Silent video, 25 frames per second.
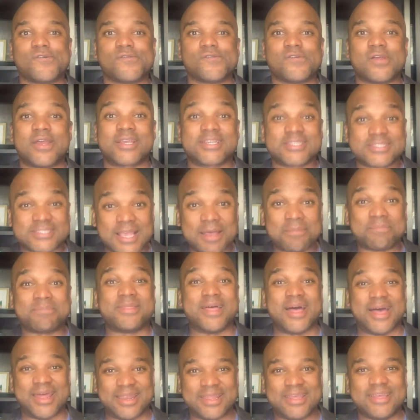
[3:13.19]
except
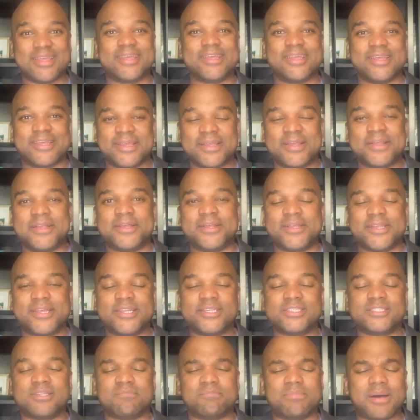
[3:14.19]
that it
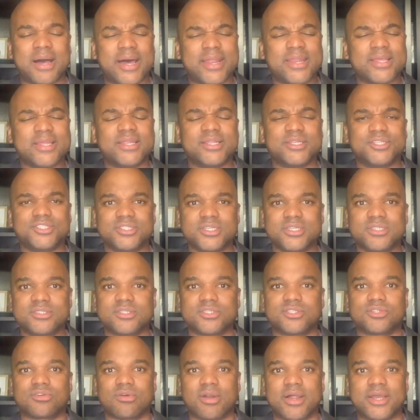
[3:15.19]
is embodied in
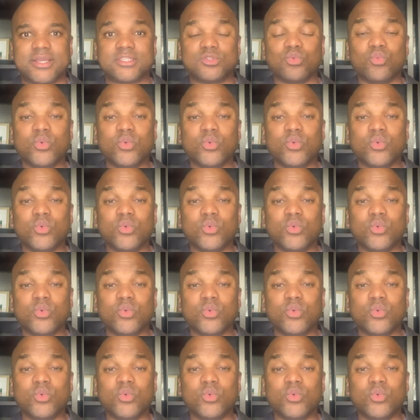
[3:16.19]
Jesus Christ.